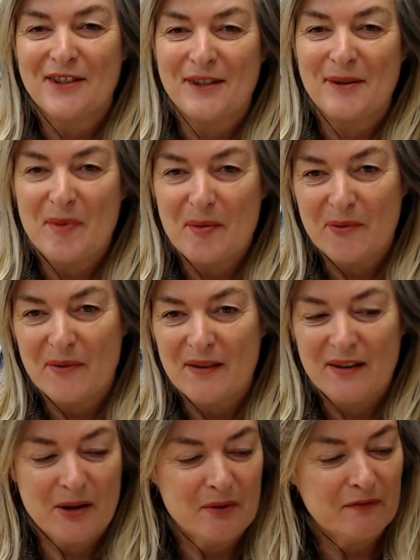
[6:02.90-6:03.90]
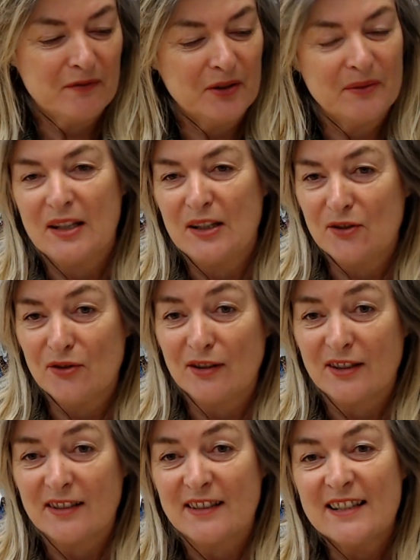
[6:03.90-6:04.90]
people whether they were following the
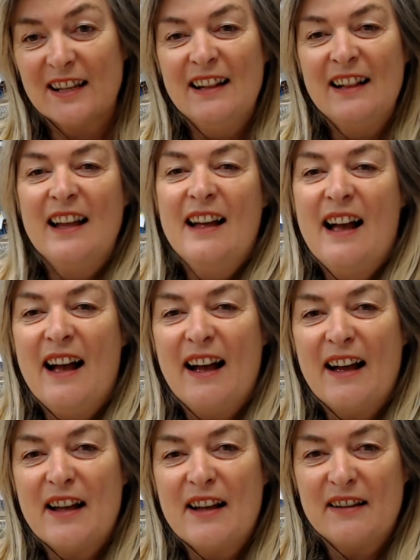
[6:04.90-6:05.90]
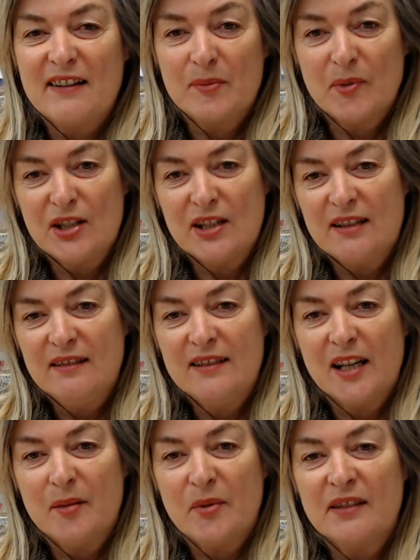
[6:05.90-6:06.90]
instructions, especially
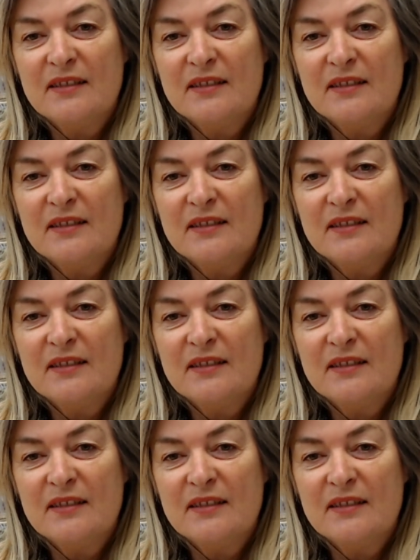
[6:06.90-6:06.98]
Damien.